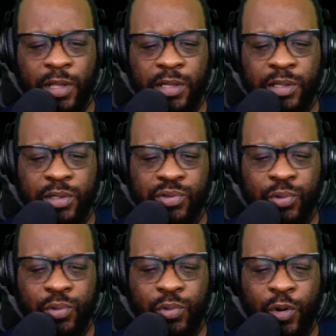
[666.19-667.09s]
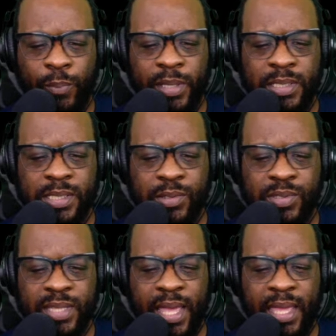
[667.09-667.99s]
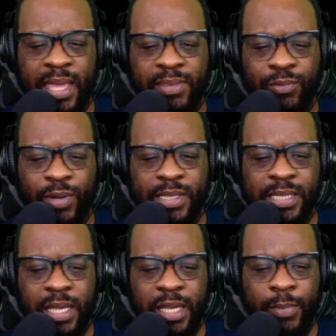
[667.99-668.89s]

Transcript: under control or make cells die at the right time